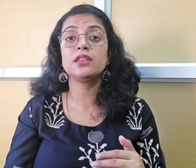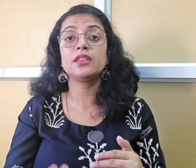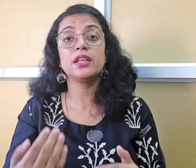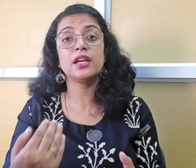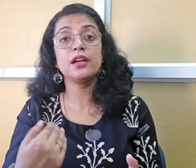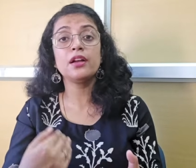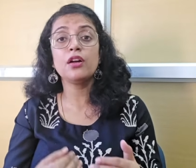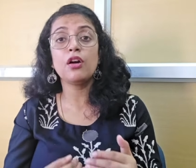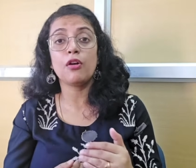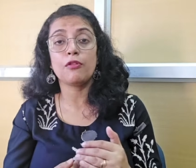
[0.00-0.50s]

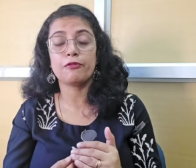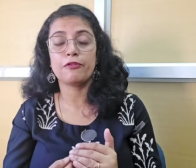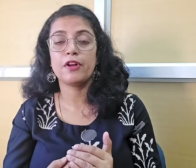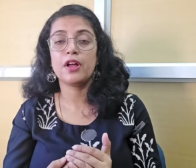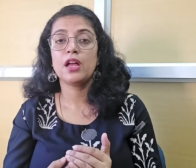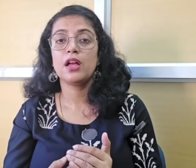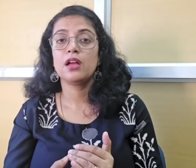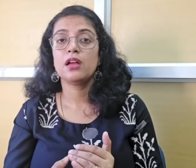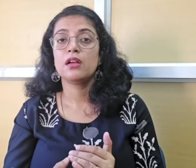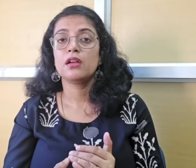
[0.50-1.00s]
think of
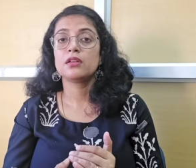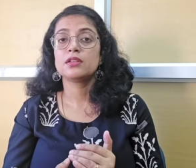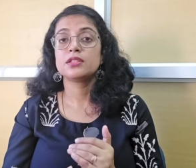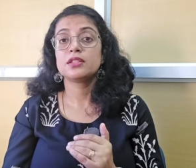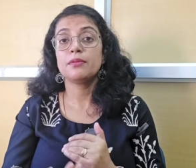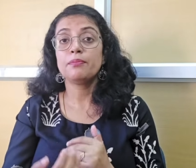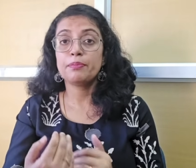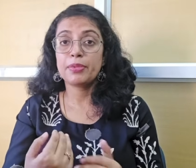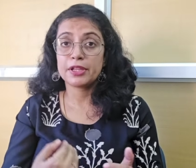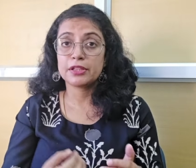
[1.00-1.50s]

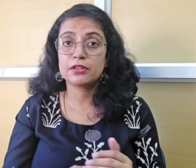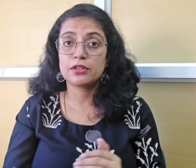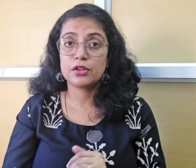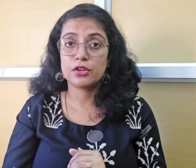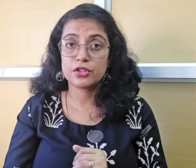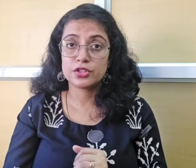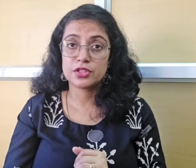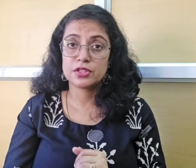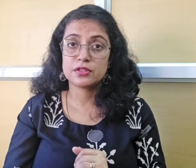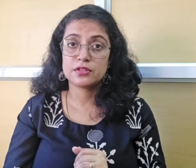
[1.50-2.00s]
some
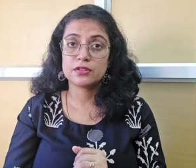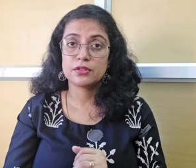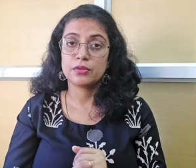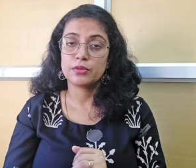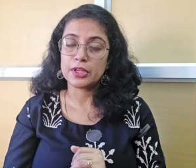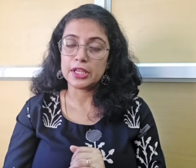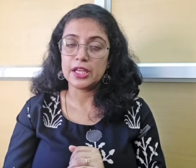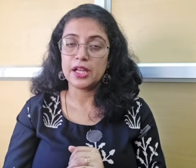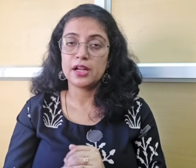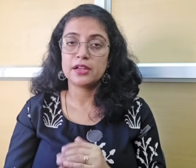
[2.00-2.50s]
pathologies,
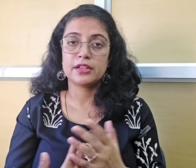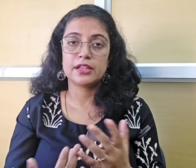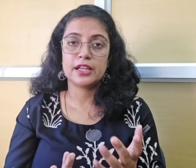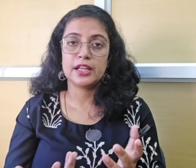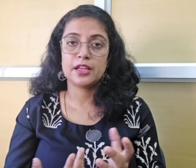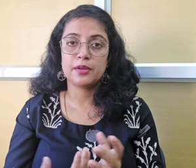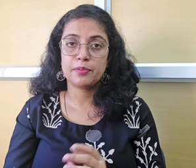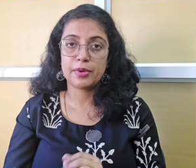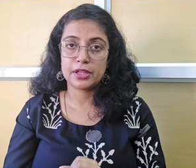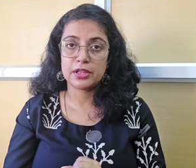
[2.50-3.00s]
okay,
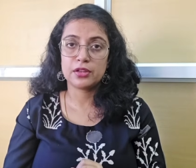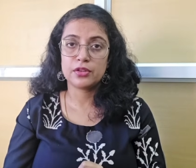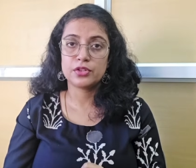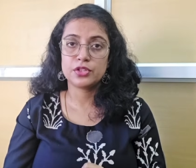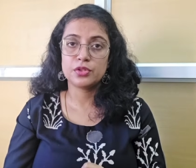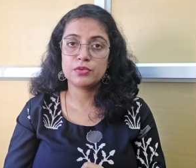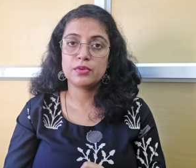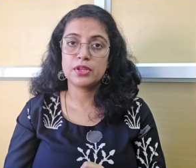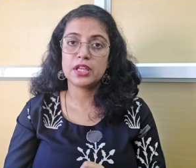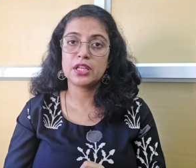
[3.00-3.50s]
underlying
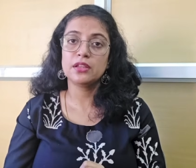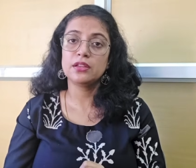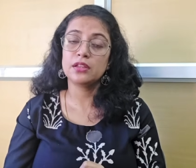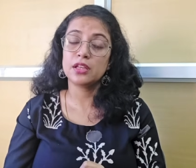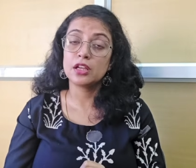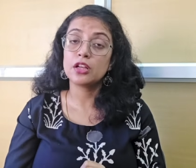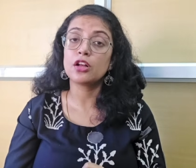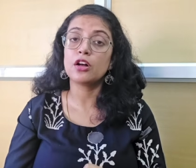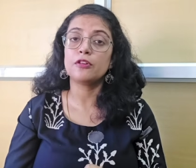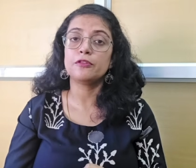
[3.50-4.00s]
pathology we can
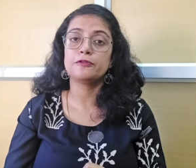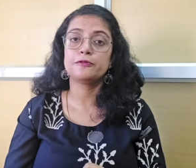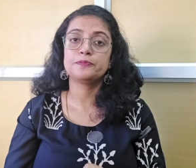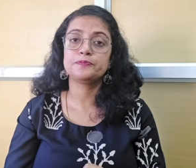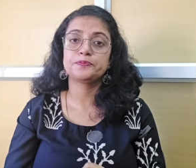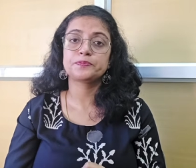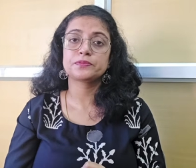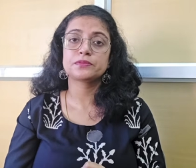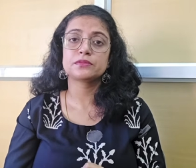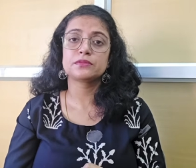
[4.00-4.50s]
think of.
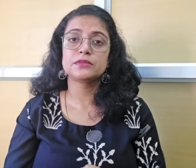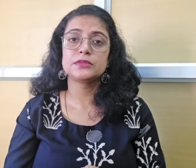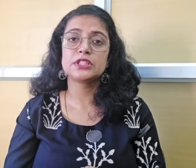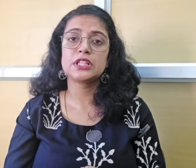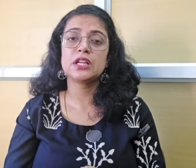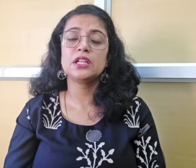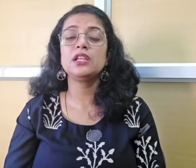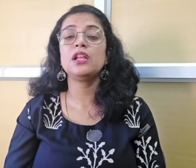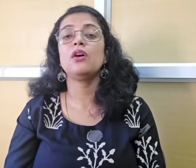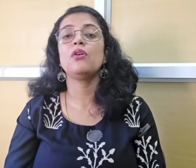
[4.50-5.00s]

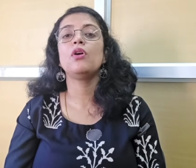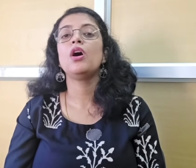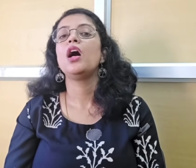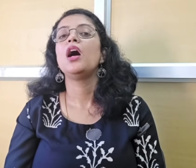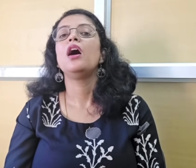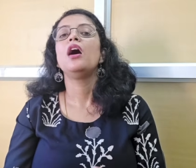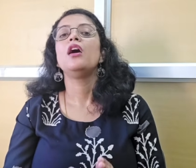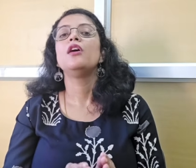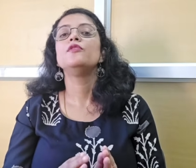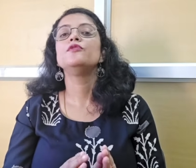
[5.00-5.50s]
Now,
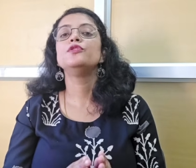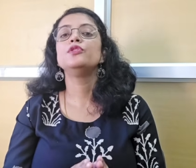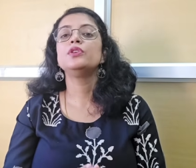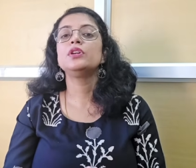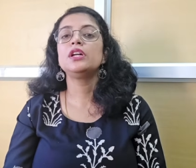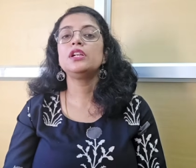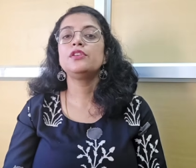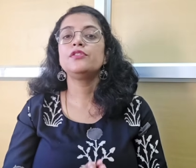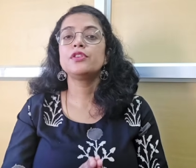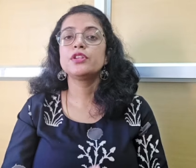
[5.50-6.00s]

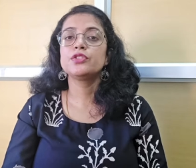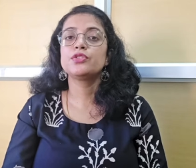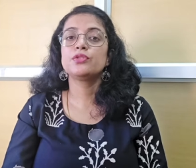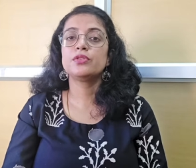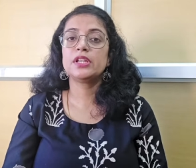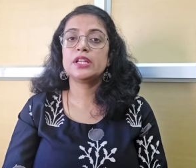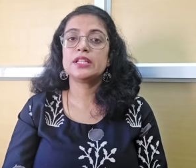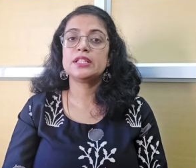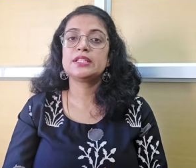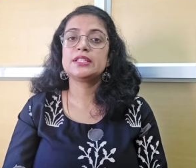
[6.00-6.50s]
vocal
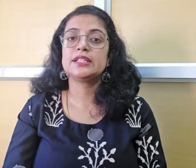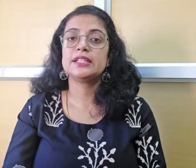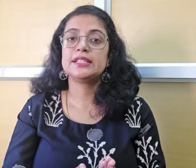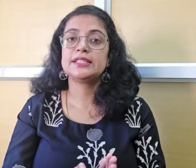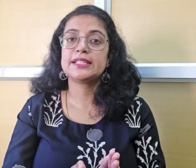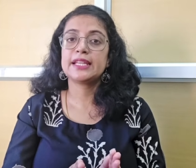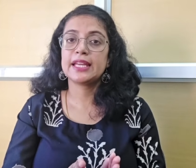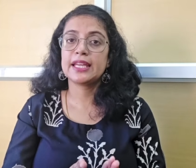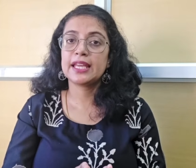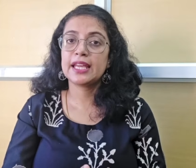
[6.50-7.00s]
resonance,
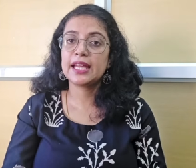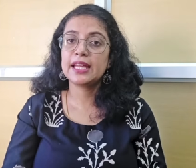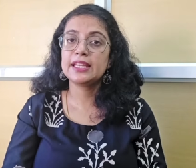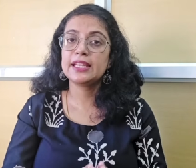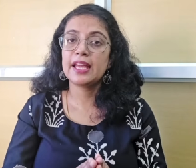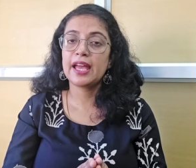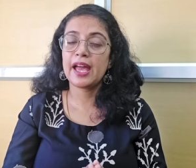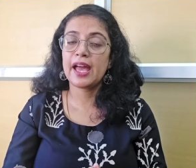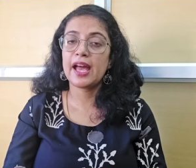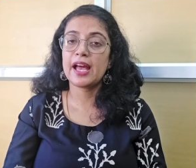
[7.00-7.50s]
it again
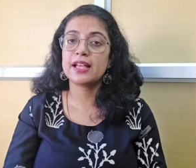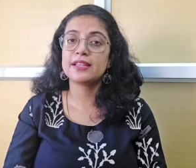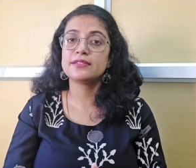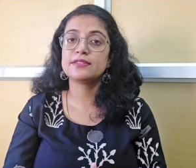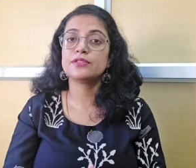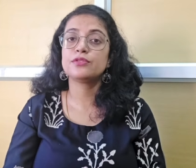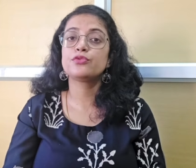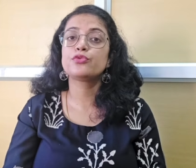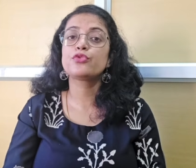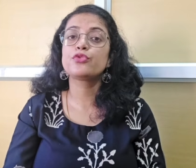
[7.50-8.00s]

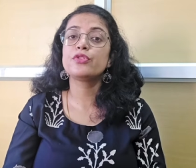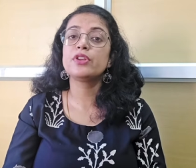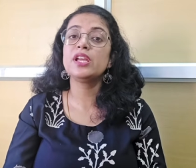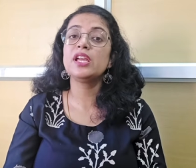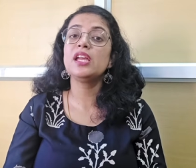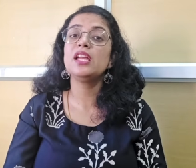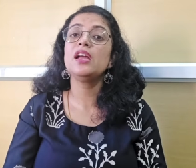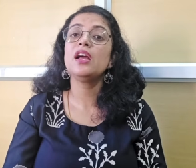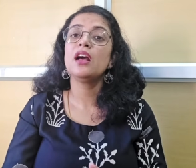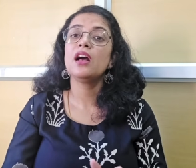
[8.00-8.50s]
has
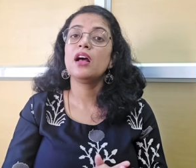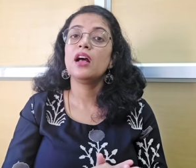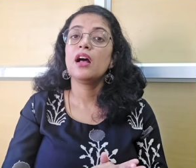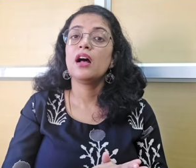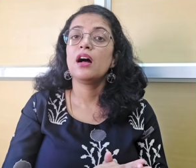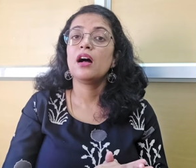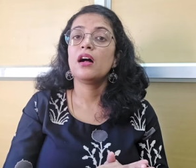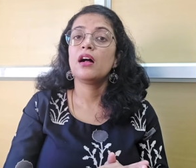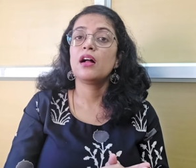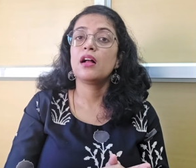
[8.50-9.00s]
three
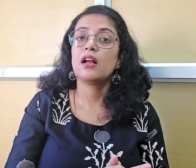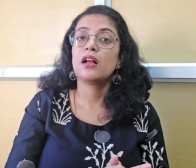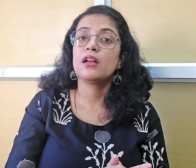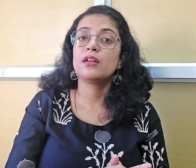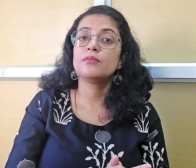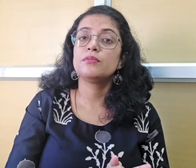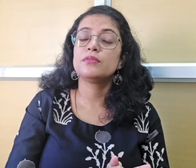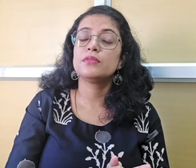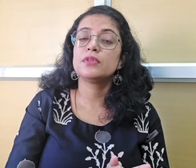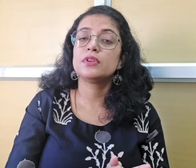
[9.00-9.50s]

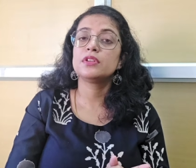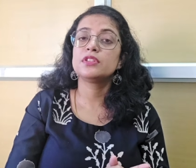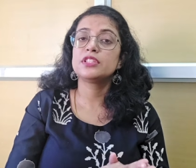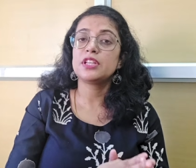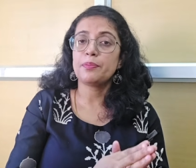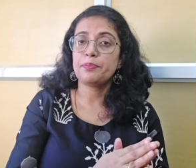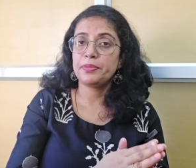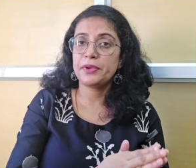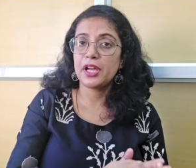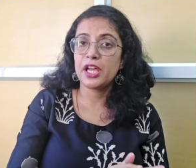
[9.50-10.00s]

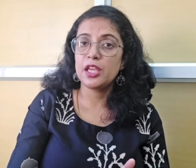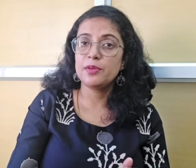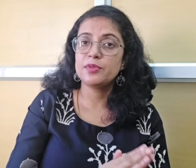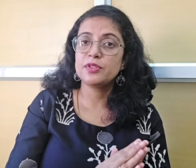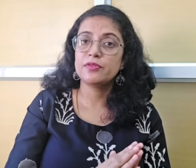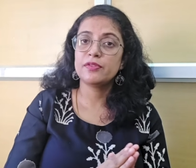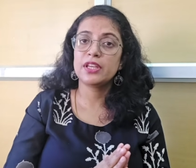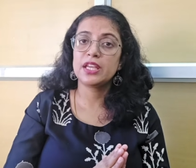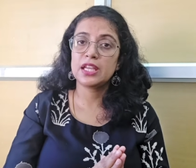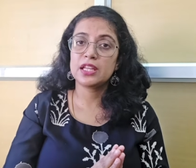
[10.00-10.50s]

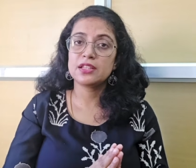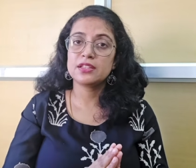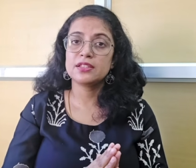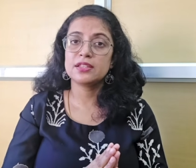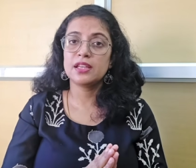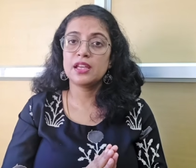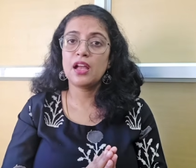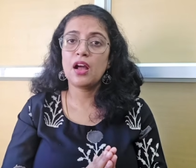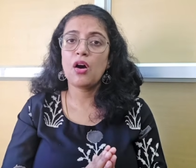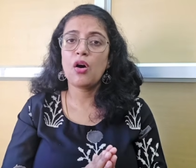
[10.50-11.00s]
subtypes we can
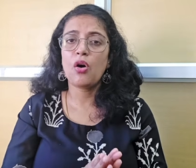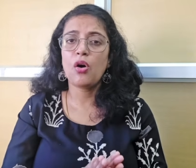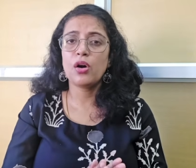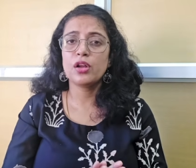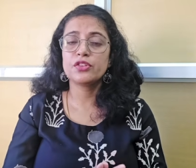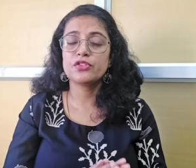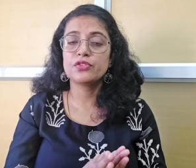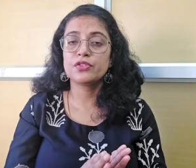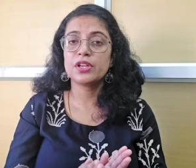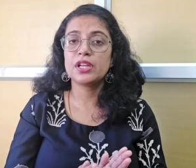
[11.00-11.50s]
say, or
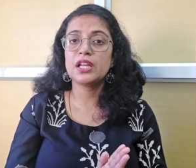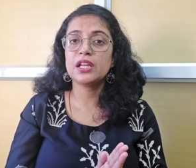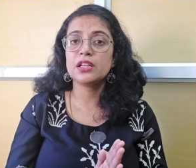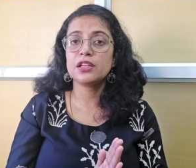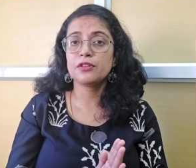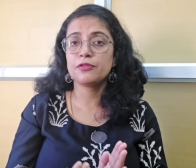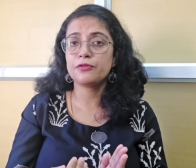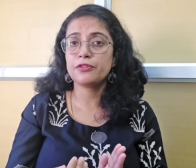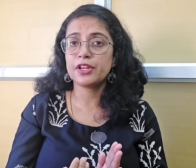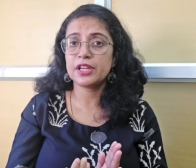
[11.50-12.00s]
three
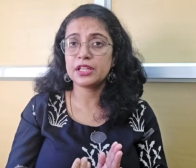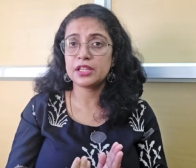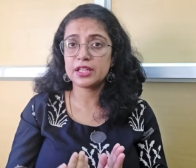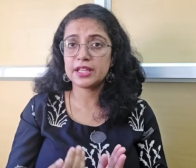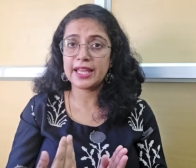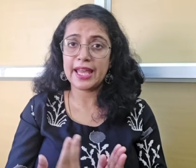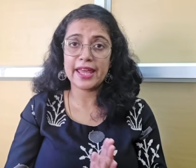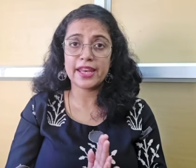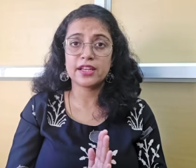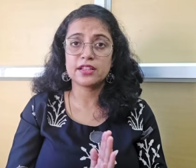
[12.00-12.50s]

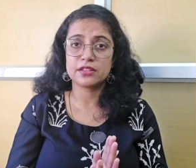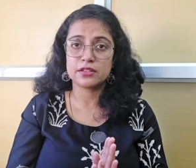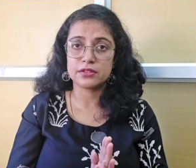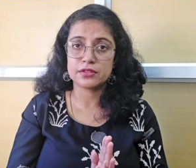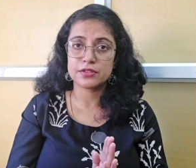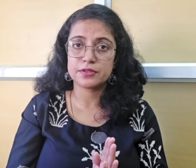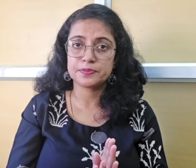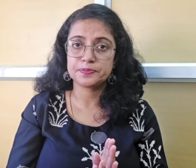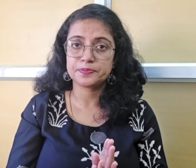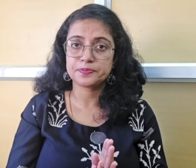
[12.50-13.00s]
different
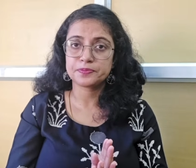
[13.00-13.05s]
characters.